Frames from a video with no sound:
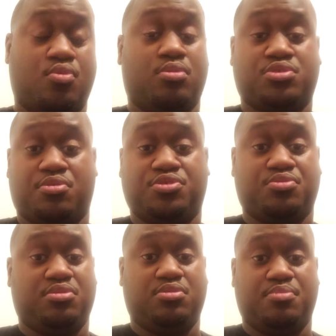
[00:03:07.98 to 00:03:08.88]
Or turn it
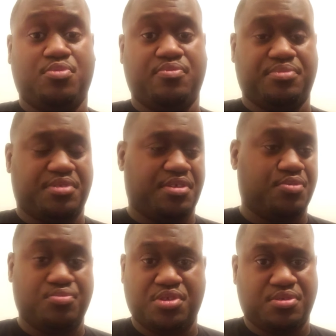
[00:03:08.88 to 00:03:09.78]
to a little moving
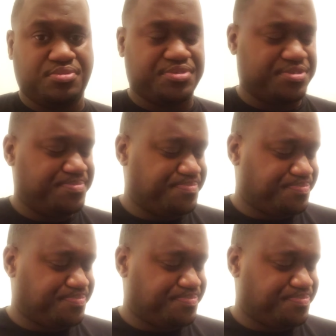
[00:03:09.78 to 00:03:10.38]
thing. Who knows?